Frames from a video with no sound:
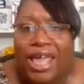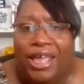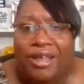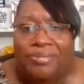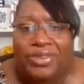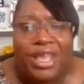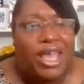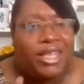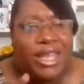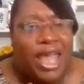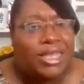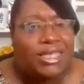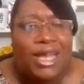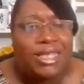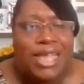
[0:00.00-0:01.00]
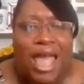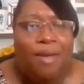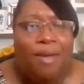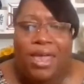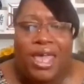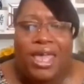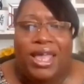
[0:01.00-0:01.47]
that does not
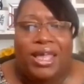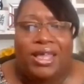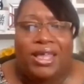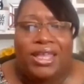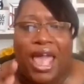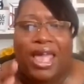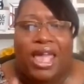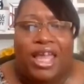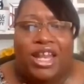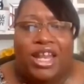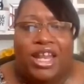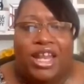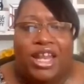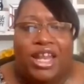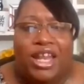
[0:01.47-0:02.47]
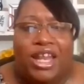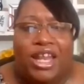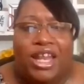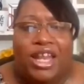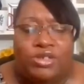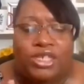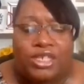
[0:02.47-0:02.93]
mean that any local
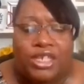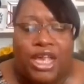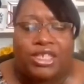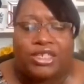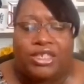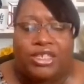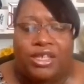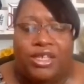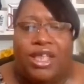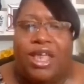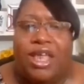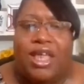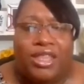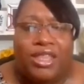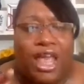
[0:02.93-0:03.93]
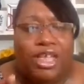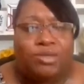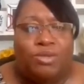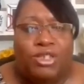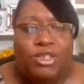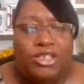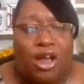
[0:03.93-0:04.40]
jurisdiction
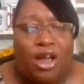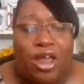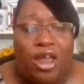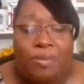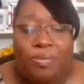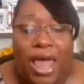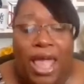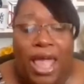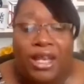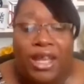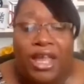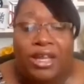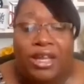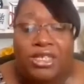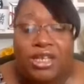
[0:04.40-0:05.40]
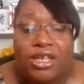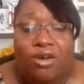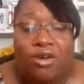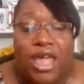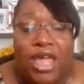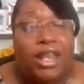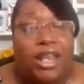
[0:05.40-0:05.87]
that's majority Black leaders
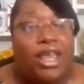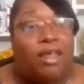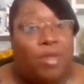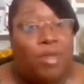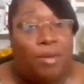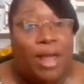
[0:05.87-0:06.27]
located in.